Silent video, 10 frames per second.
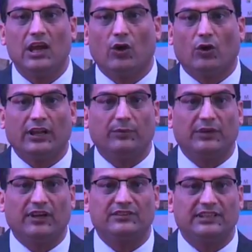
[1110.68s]
or
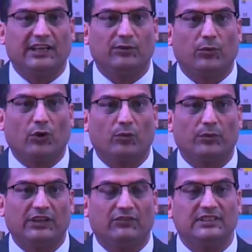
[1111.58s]
NBFC can borrow
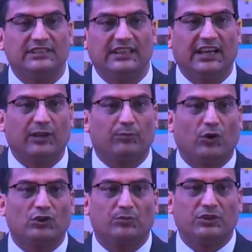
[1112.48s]
money. Once he get a
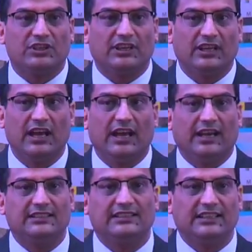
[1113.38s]
POS machine,
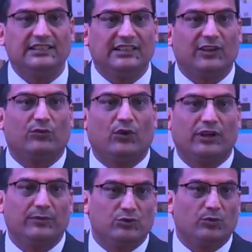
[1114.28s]
it's easier for
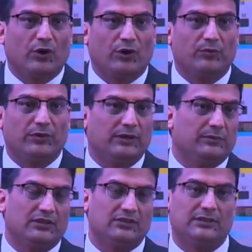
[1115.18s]
him to borrow money
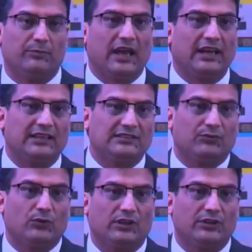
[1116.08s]
because the bank has the
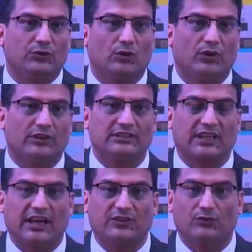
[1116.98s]
full control on his
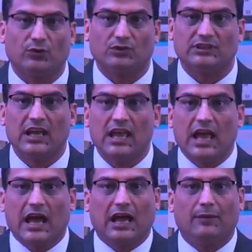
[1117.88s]
cash flows.
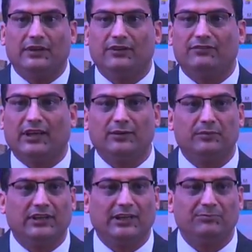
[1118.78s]
I mean,
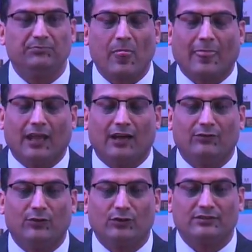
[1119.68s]

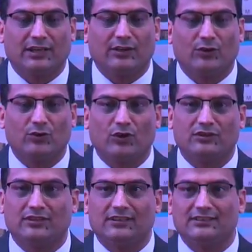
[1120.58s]
if your son or
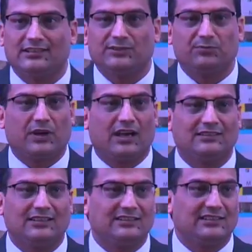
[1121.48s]
daughter has just
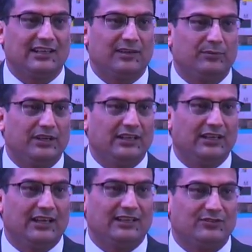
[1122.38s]
passed, let's say, a
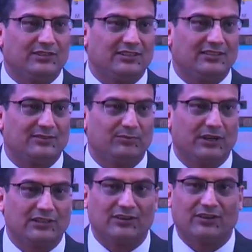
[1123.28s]
BDS, which is
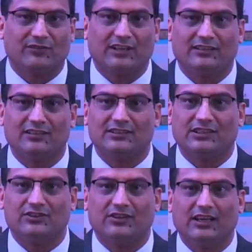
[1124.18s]
Bachelor of Dental
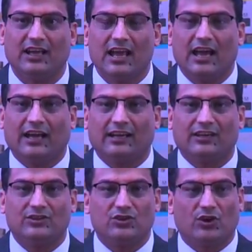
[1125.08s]
Surgery, I
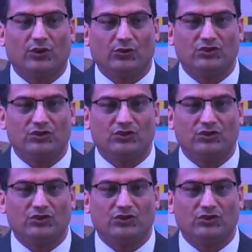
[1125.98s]
can assure you,